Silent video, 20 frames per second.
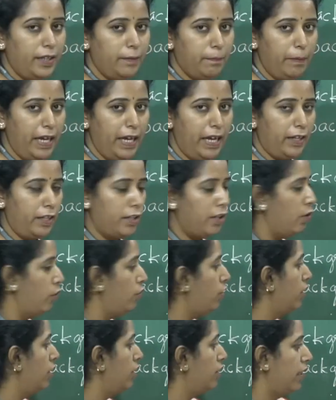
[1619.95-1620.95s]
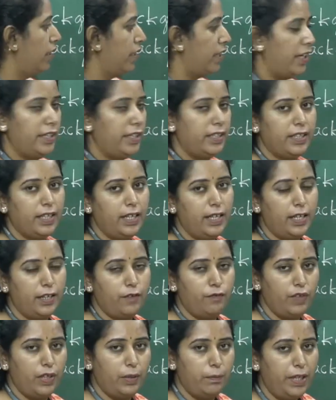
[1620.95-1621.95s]
in background the red
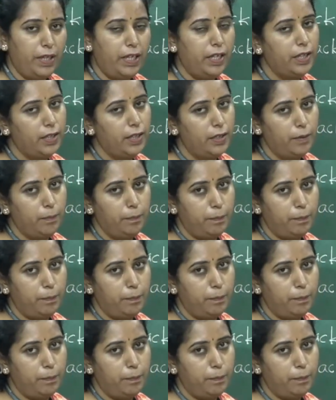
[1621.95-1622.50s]
color will be